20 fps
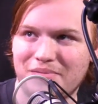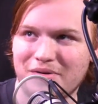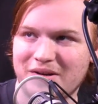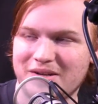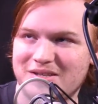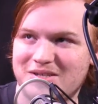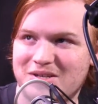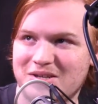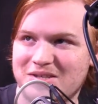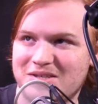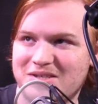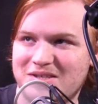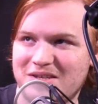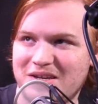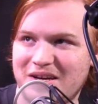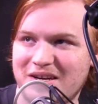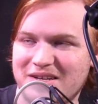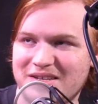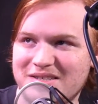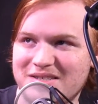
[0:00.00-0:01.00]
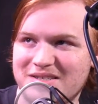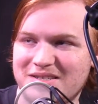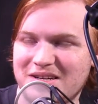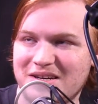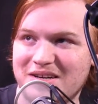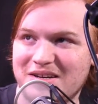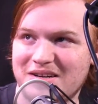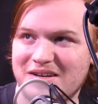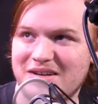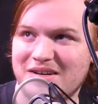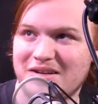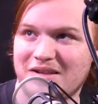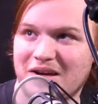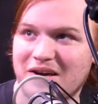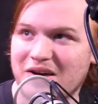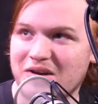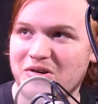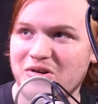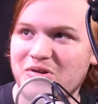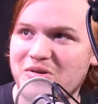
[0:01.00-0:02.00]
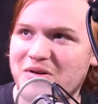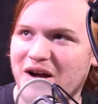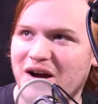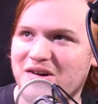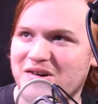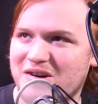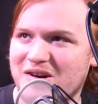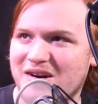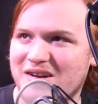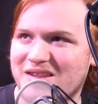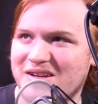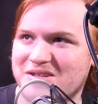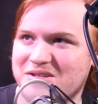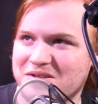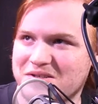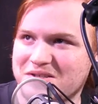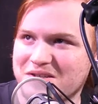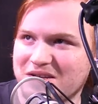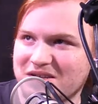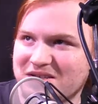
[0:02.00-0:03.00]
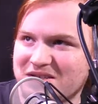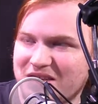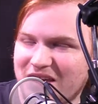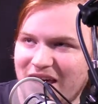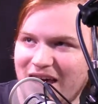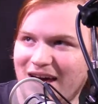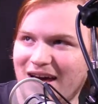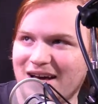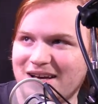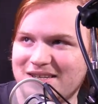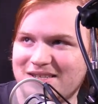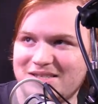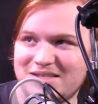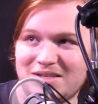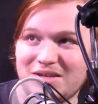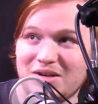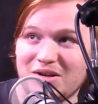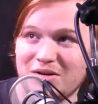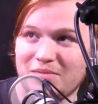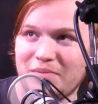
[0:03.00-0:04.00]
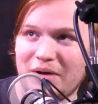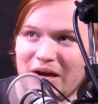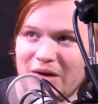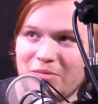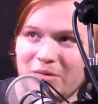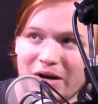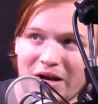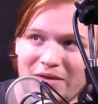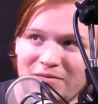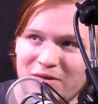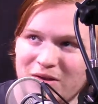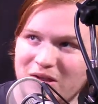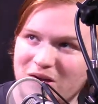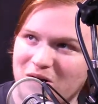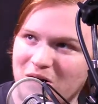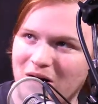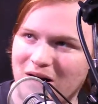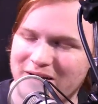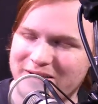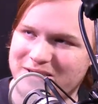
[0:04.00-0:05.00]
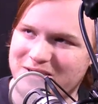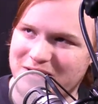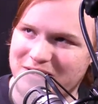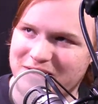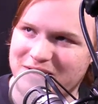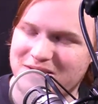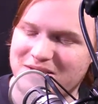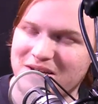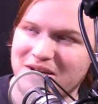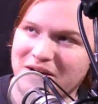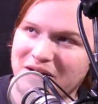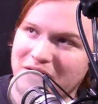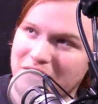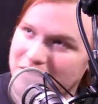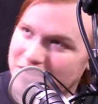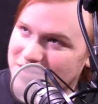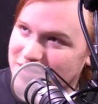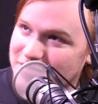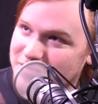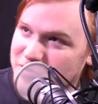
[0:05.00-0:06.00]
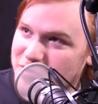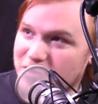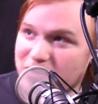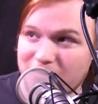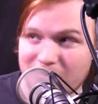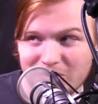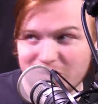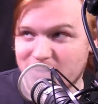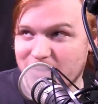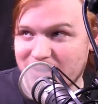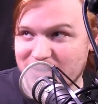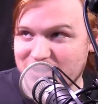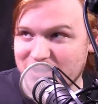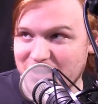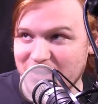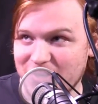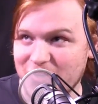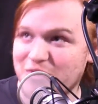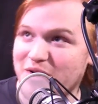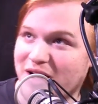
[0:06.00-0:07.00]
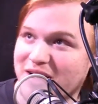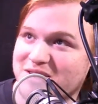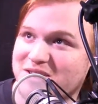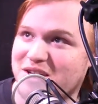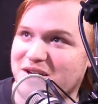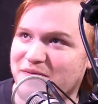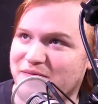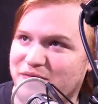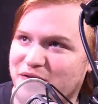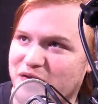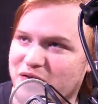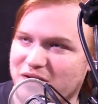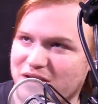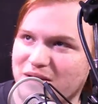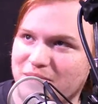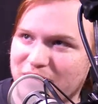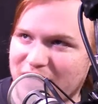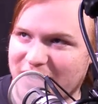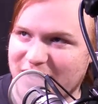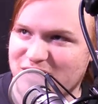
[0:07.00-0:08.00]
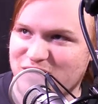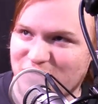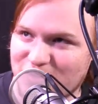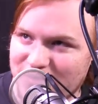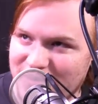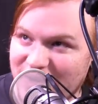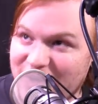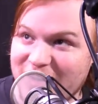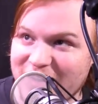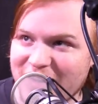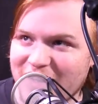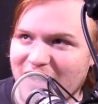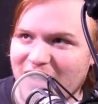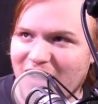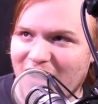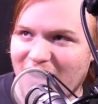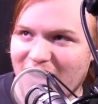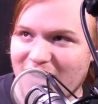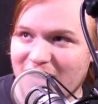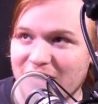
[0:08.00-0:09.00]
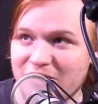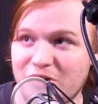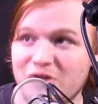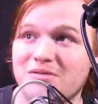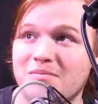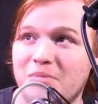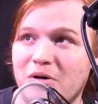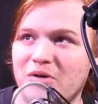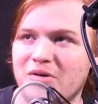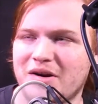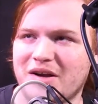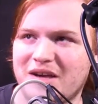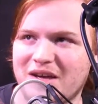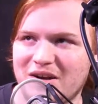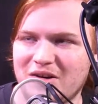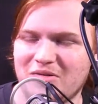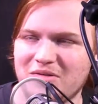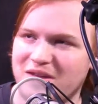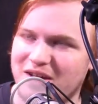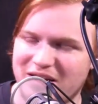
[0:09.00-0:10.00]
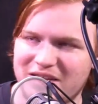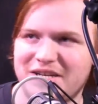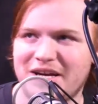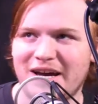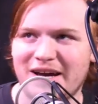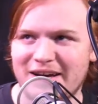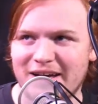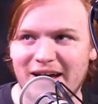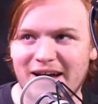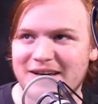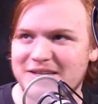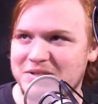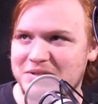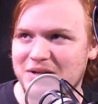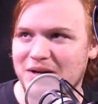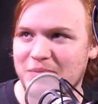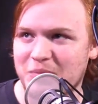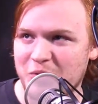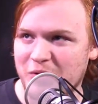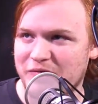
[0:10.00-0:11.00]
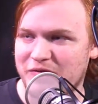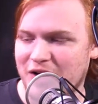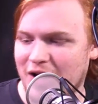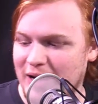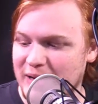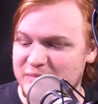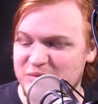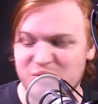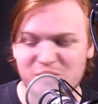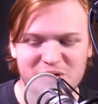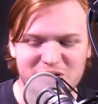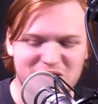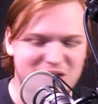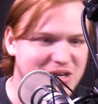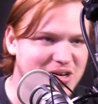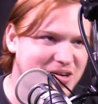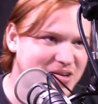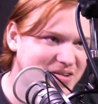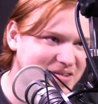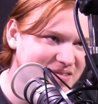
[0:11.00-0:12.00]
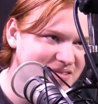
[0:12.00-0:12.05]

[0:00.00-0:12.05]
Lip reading: But it just says like a new counter card that just says cast, pay whatever the cost is, some sort of restriction. You guys can fill in the blanks for me. Your opponent can only attack X number of times per turn.